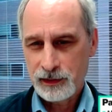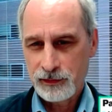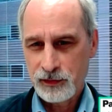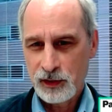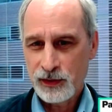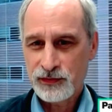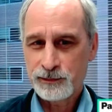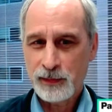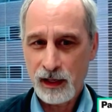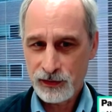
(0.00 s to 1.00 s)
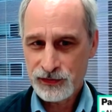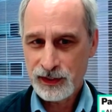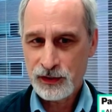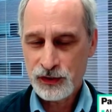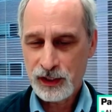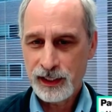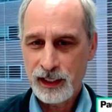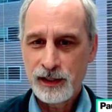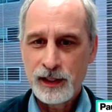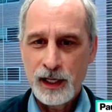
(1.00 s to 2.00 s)
U.S. policy on China.
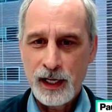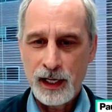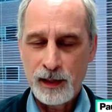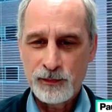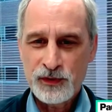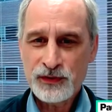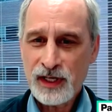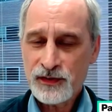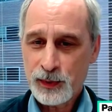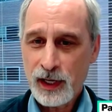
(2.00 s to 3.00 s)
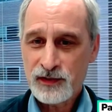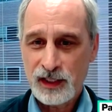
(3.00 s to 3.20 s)
So it's not surprising.